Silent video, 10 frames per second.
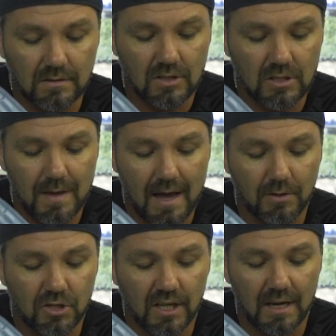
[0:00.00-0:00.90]
just to be
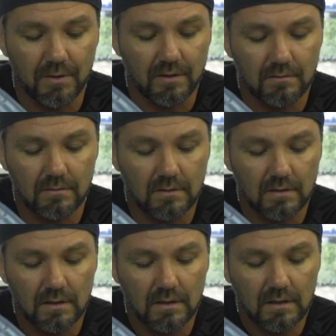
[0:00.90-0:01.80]
able to shape it
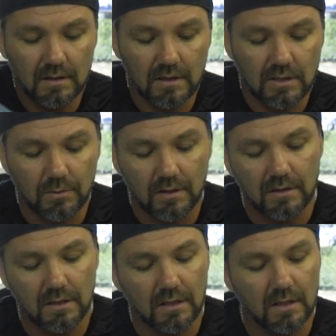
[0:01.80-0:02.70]
and do
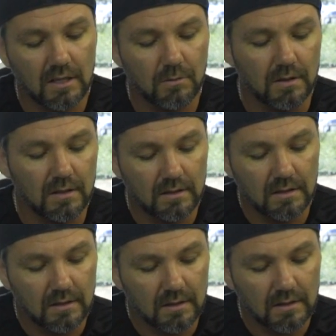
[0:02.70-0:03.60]
anything you like with it,
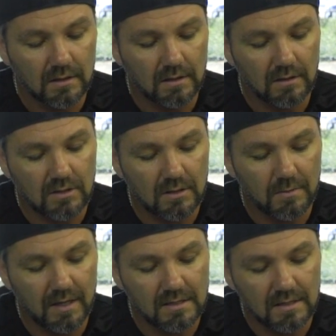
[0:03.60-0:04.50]
you know, it's an
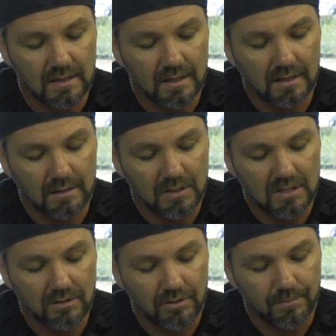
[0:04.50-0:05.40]
amazing
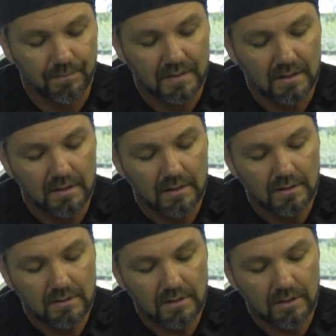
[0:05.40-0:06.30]
material.
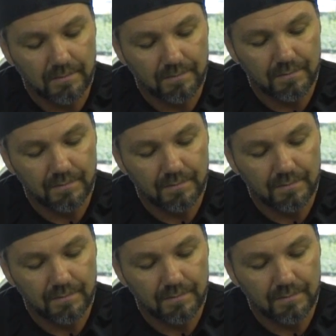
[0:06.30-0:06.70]
So